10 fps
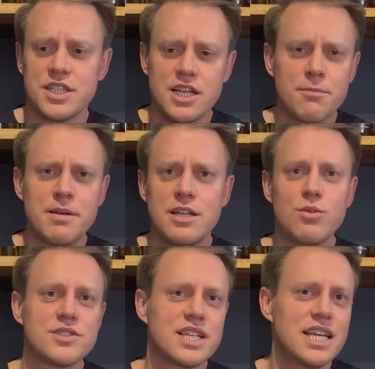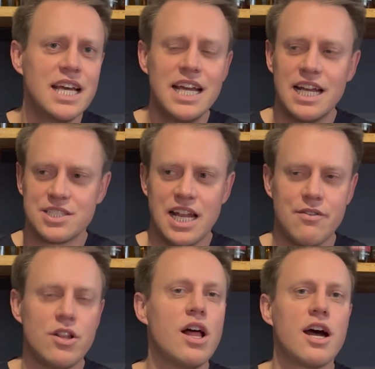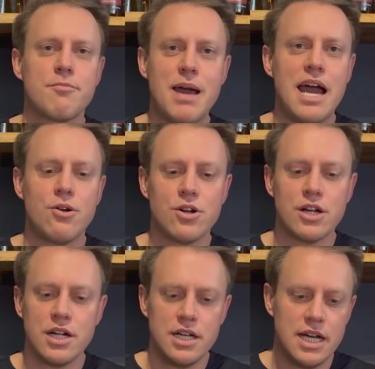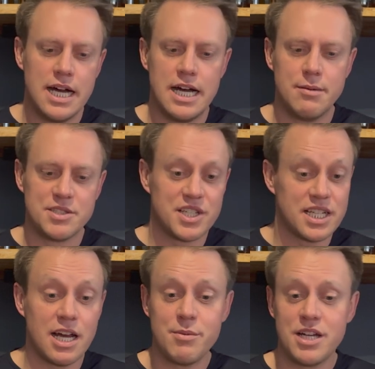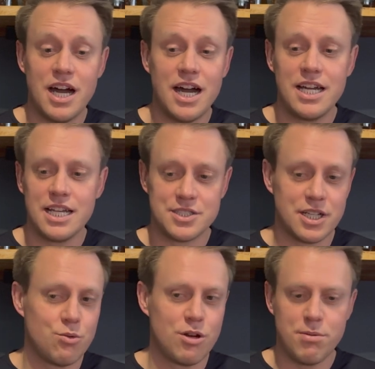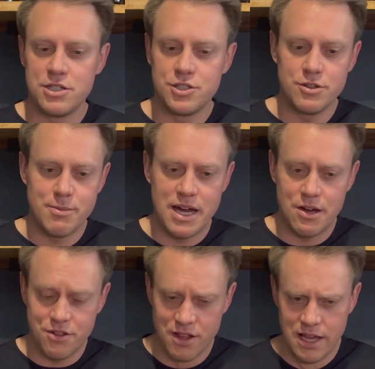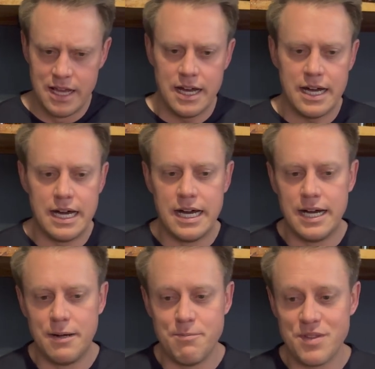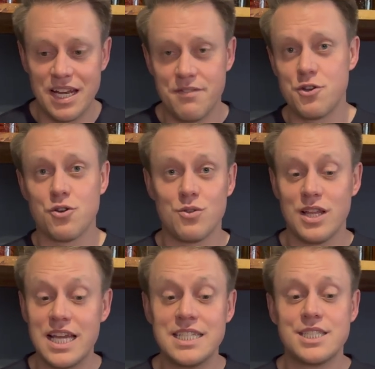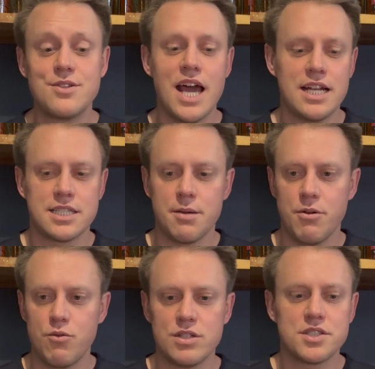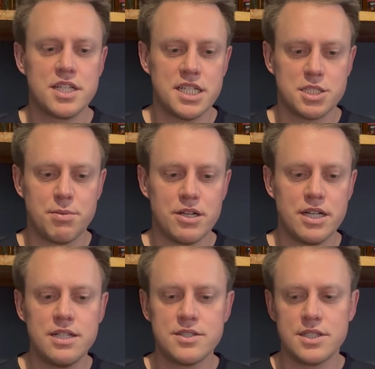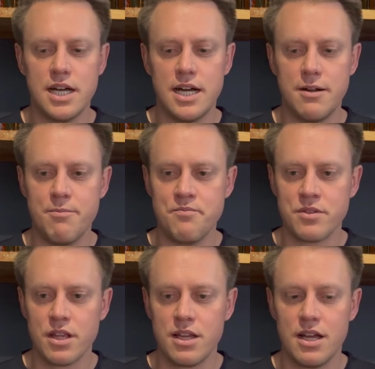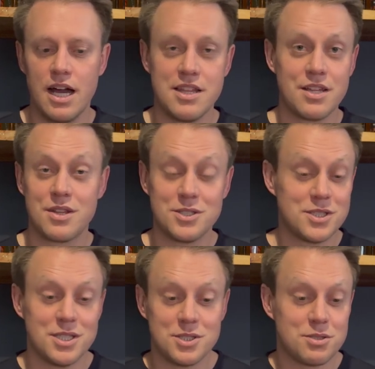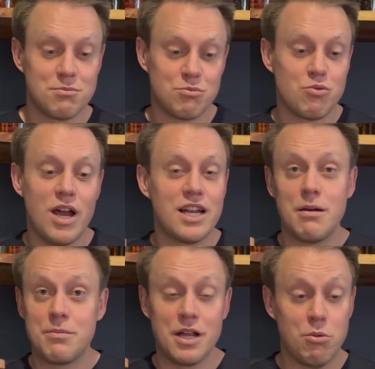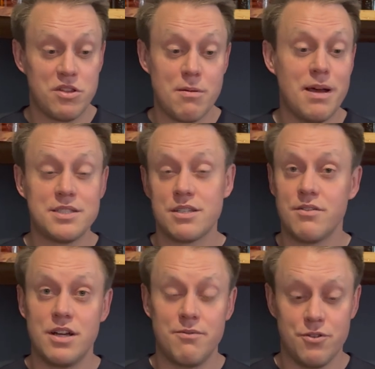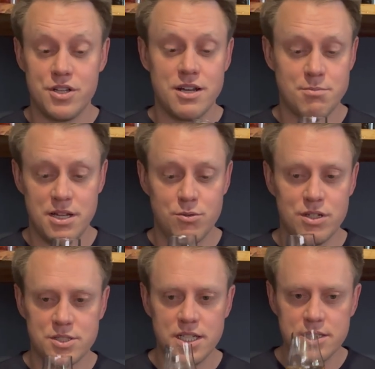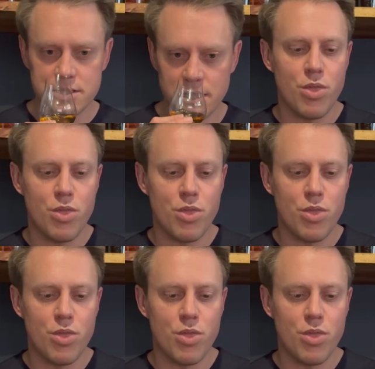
a young peated whiskey, it's going to have a lot of power. It's going to come in hot. It's going to want to punch you in the mouth. And if you're into that type of whiskey experience, I think this is right up there with the best of them for young peated whiskeys.